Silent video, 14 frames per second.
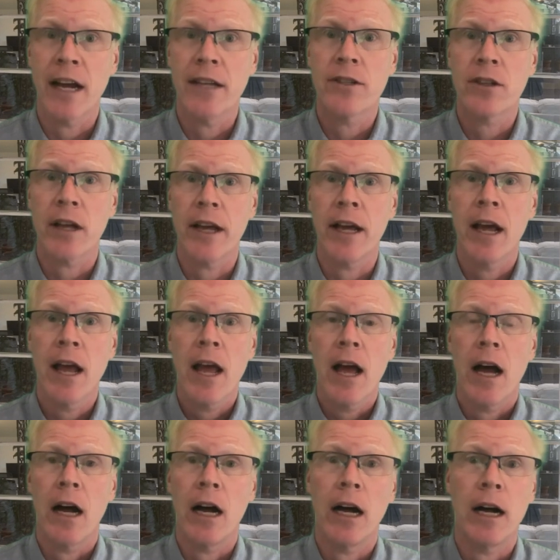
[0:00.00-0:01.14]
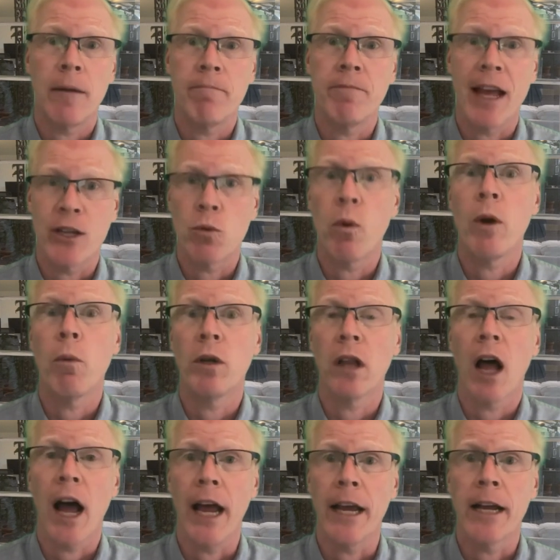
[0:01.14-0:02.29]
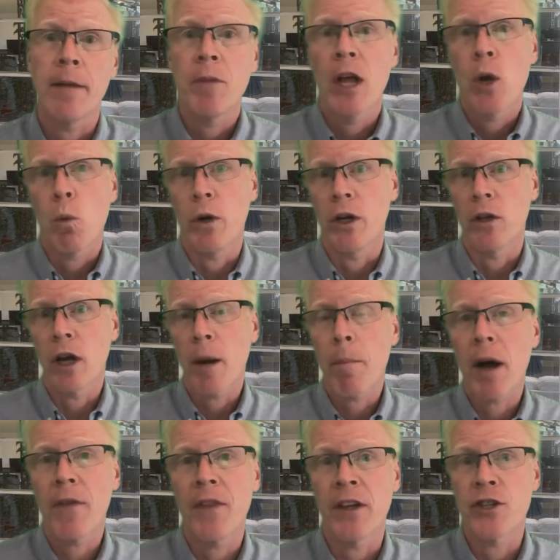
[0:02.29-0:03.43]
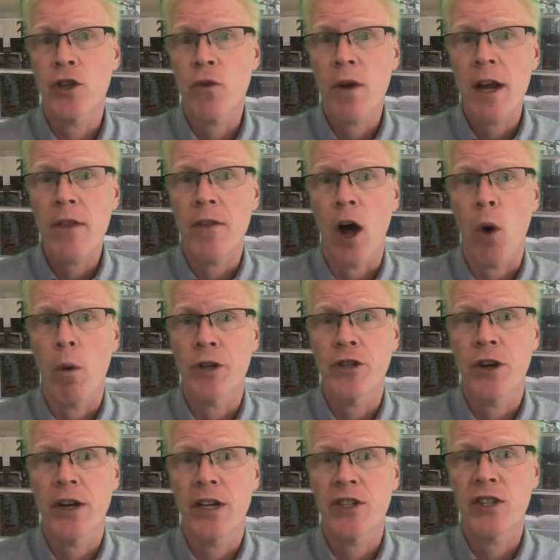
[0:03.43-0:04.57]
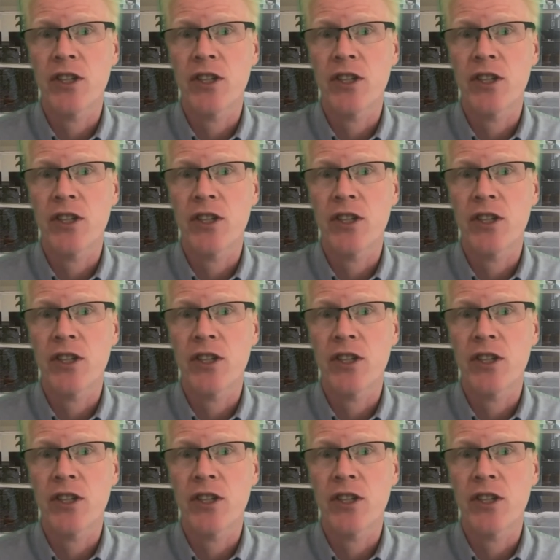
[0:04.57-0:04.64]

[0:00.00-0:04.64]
nicely um, as we would like. When you look about the screen, though, what you're going to